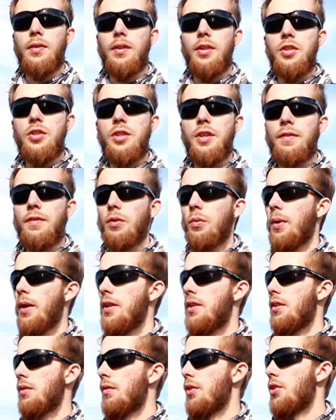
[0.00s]
There's different
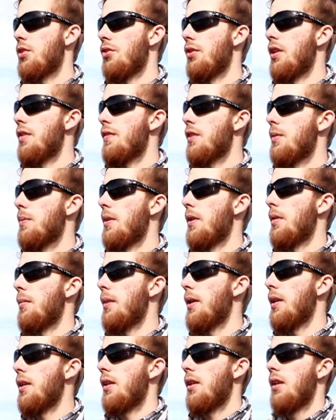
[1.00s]
ways to retrieve a
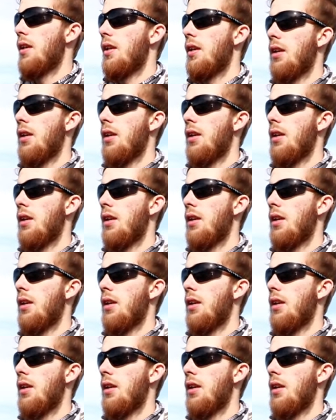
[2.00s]
spinnerbait.